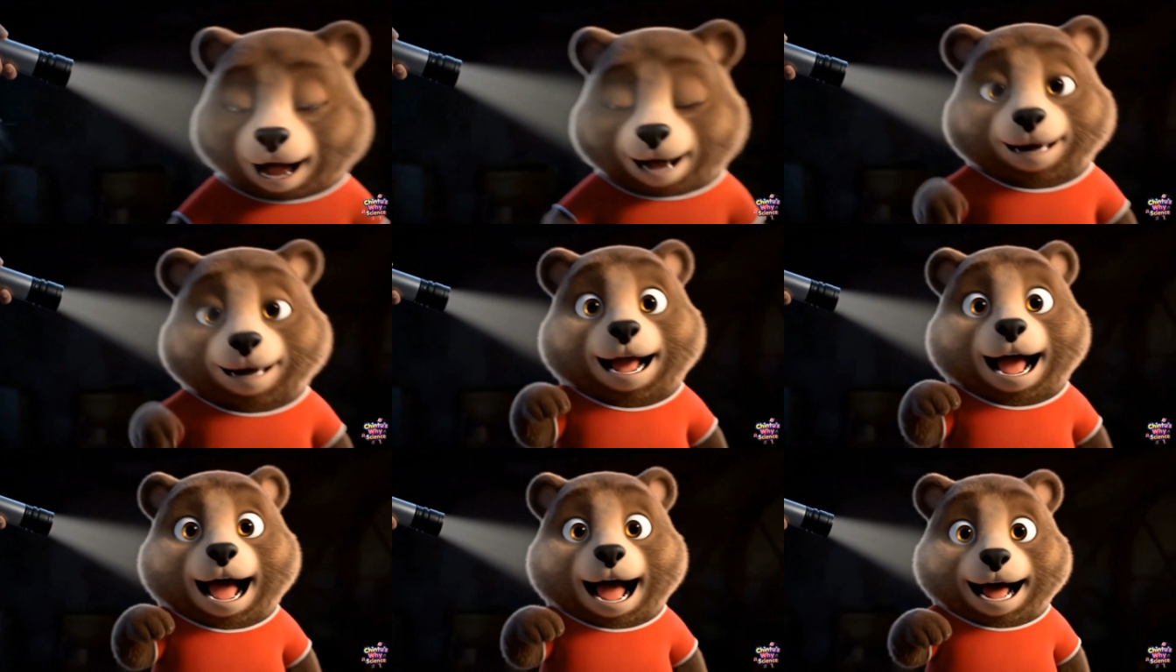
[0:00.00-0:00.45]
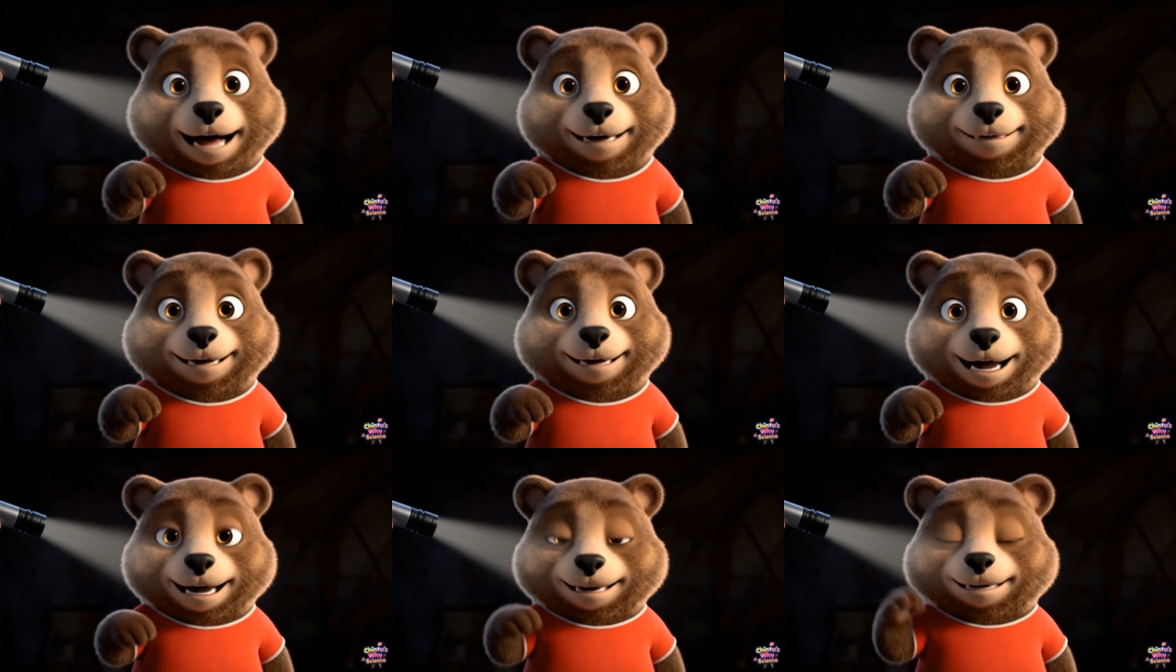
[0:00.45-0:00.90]
why a
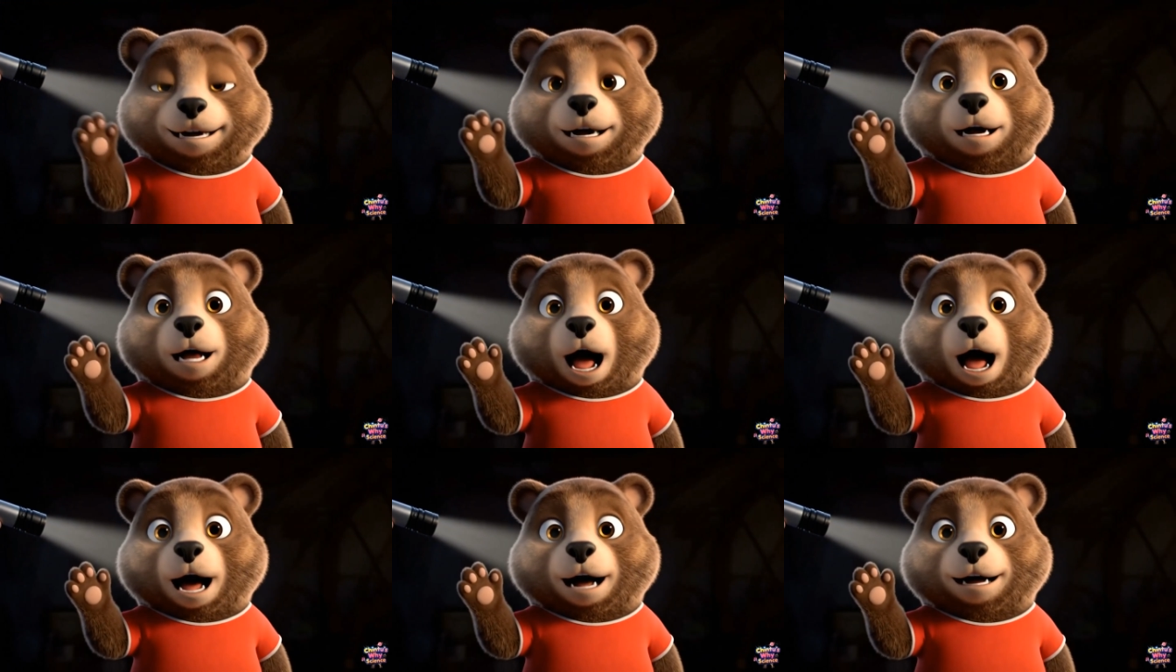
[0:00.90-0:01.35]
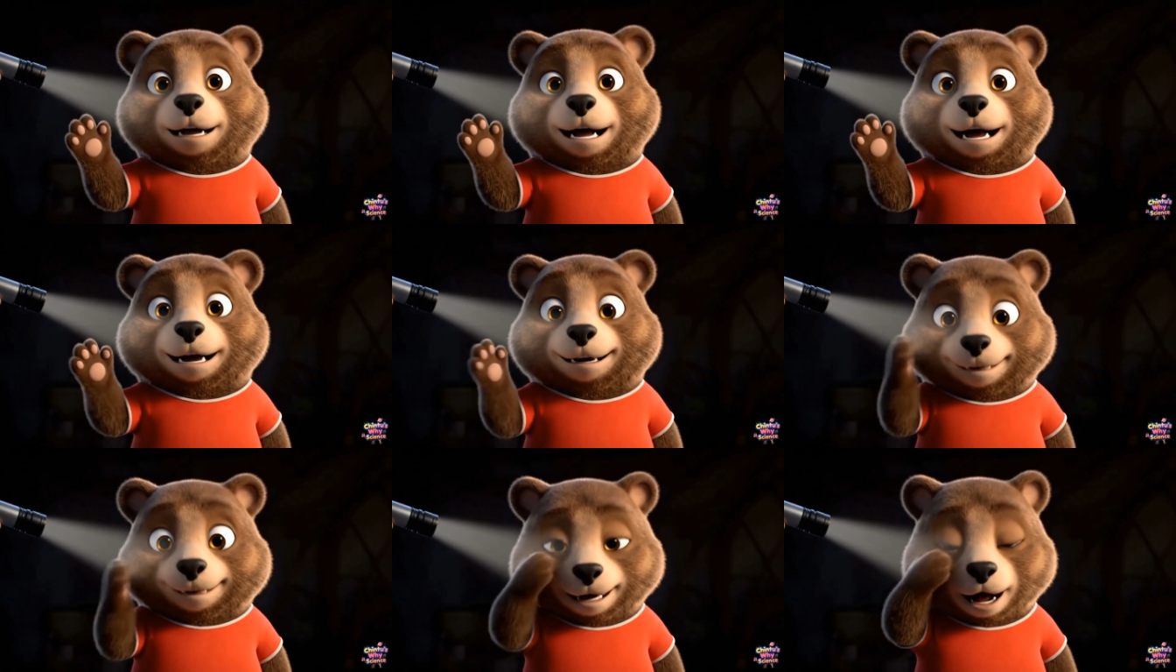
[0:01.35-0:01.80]
cat's eyes
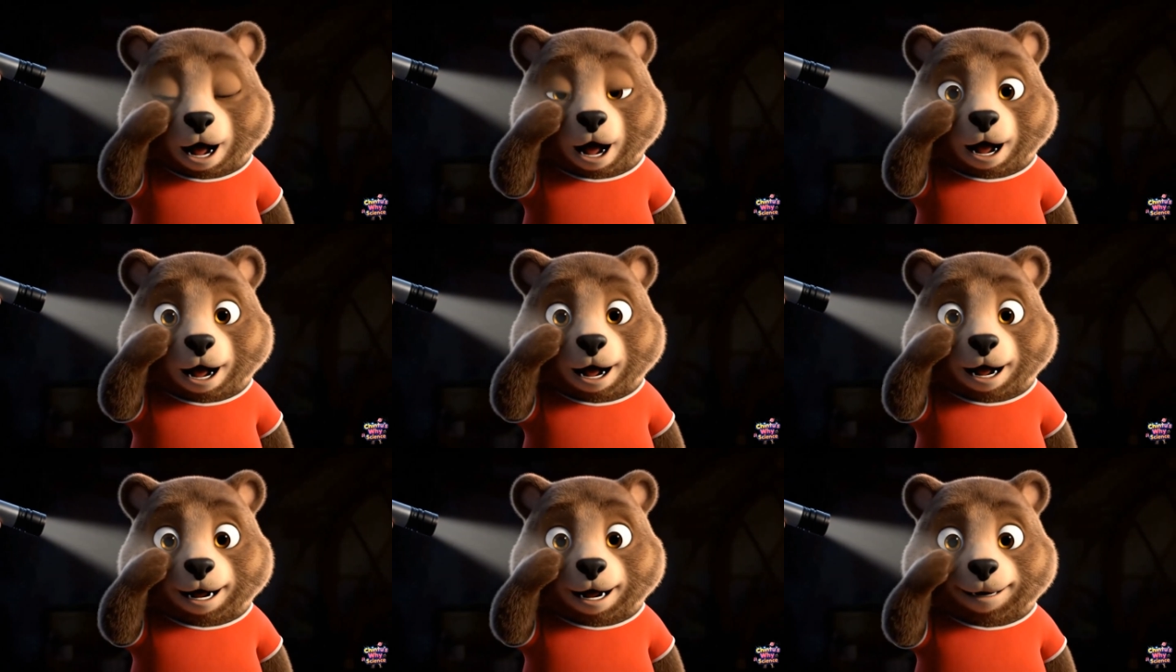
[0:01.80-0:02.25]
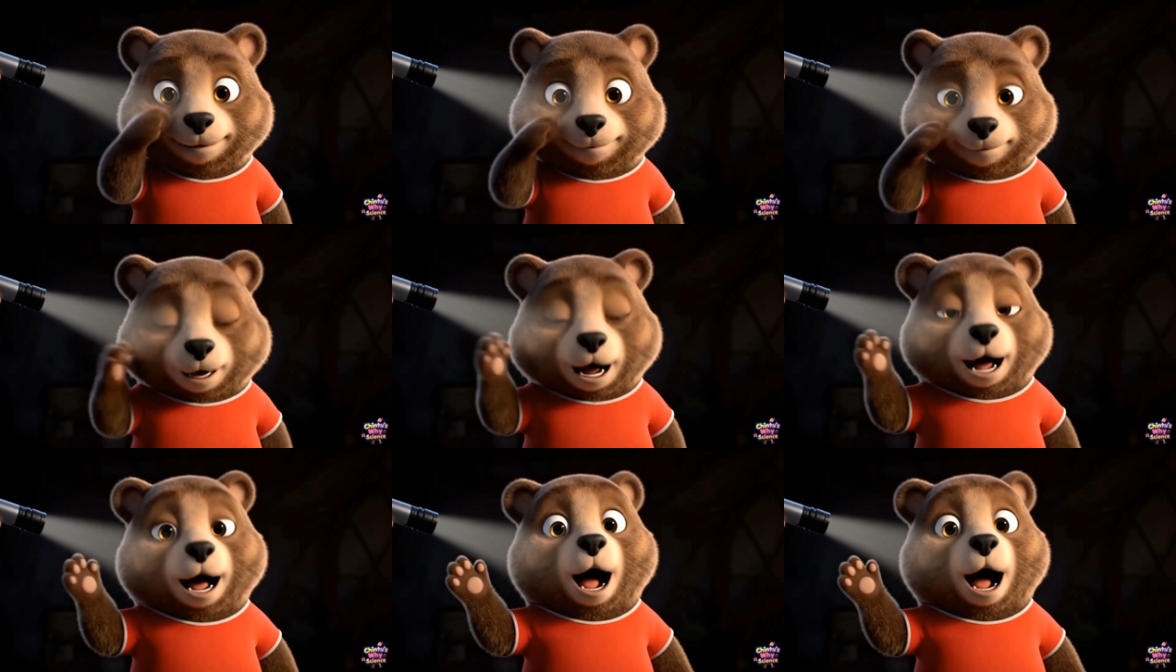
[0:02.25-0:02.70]
shine in the dark,
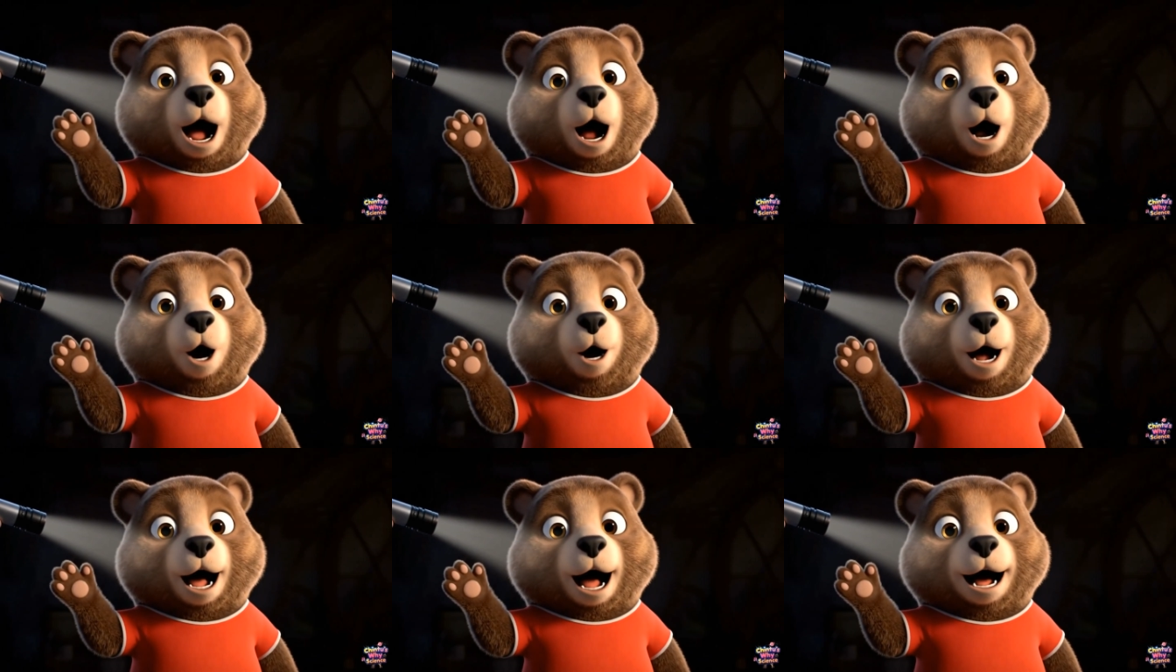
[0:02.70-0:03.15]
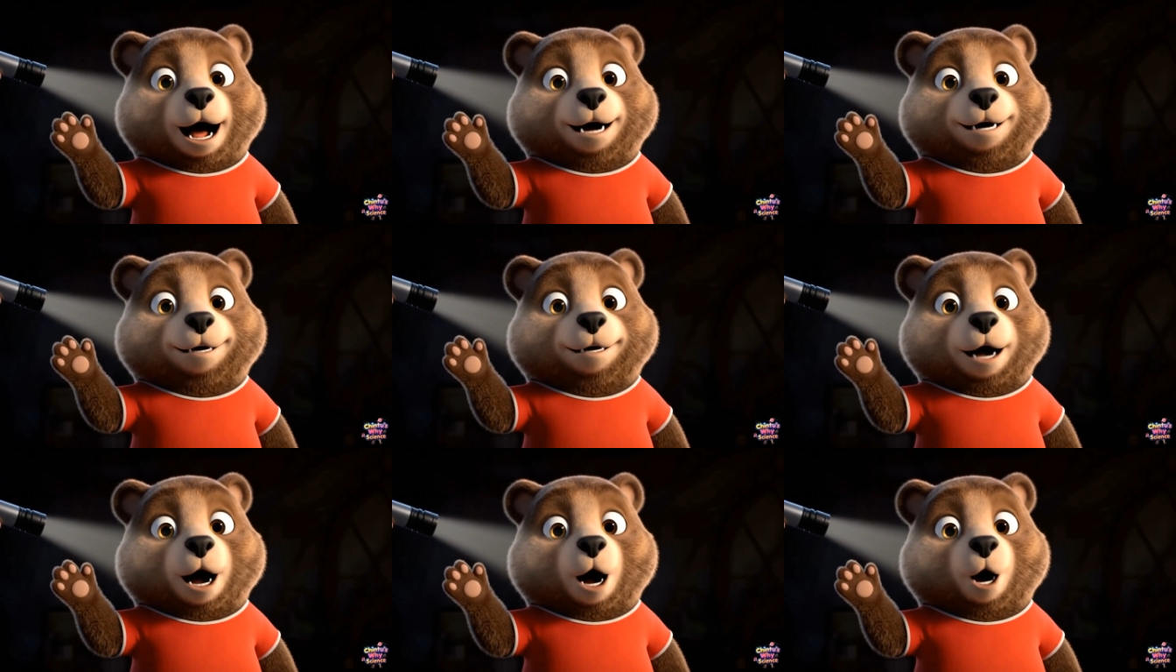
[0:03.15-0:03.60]
but our
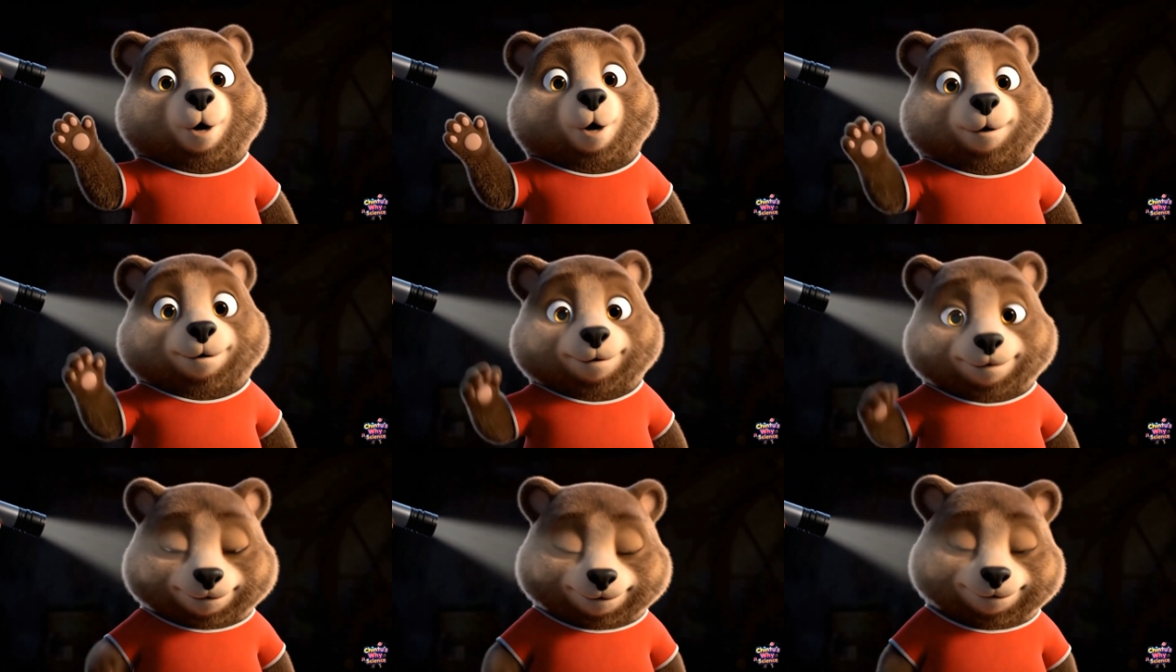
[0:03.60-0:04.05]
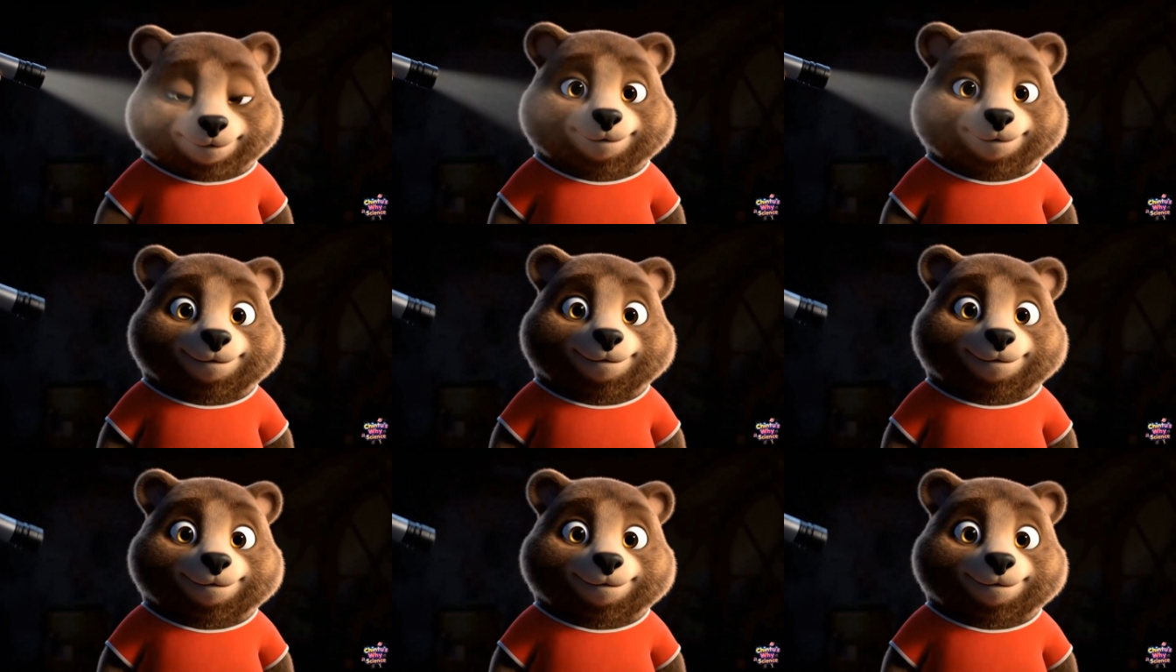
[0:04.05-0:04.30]
eyes don't.